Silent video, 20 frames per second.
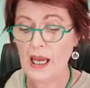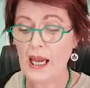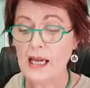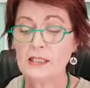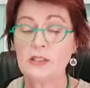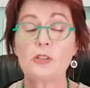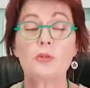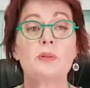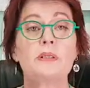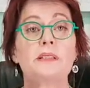
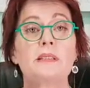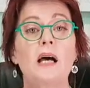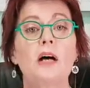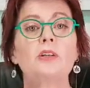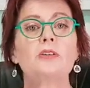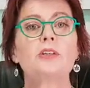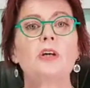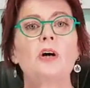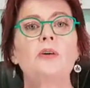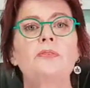as a
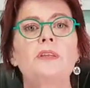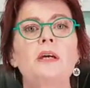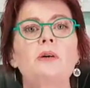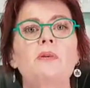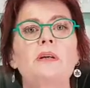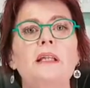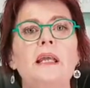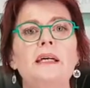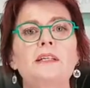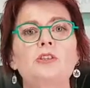result of their
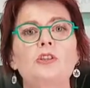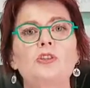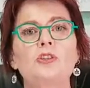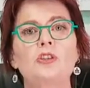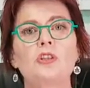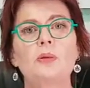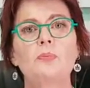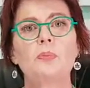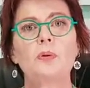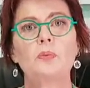
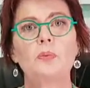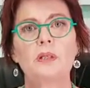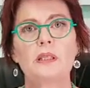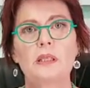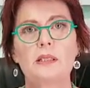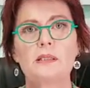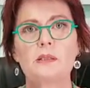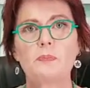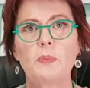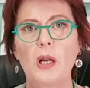relationship with
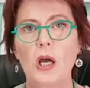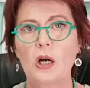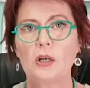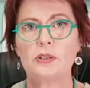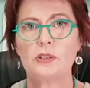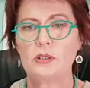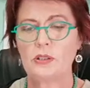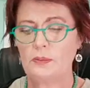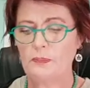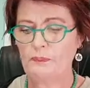this
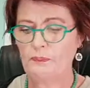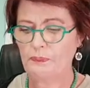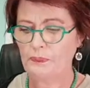plant.